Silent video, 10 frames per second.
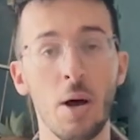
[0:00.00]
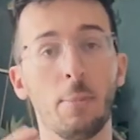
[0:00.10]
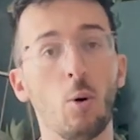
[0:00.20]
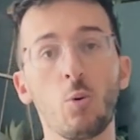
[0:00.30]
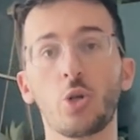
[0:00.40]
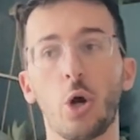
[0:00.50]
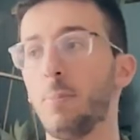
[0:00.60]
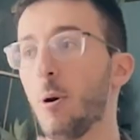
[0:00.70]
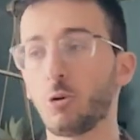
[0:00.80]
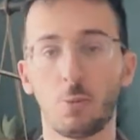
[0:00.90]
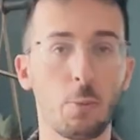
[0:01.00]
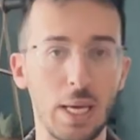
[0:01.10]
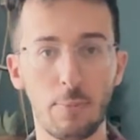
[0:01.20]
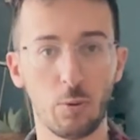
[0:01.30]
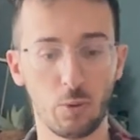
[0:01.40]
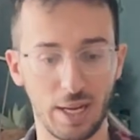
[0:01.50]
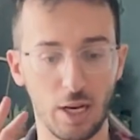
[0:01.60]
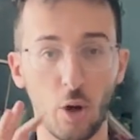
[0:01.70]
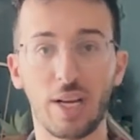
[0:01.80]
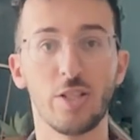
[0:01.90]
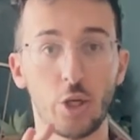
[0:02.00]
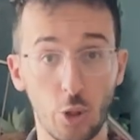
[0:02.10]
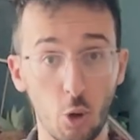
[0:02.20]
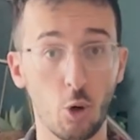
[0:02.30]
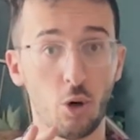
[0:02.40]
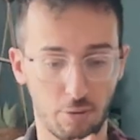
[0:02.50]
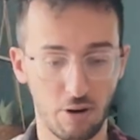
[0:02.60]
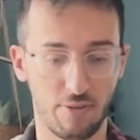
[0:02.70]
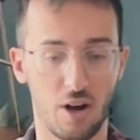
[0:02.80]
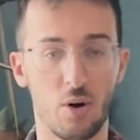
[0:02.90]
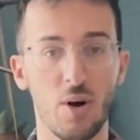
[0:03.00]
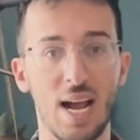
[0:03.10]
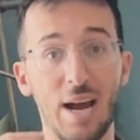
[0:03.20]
but also multiple people can log into your profile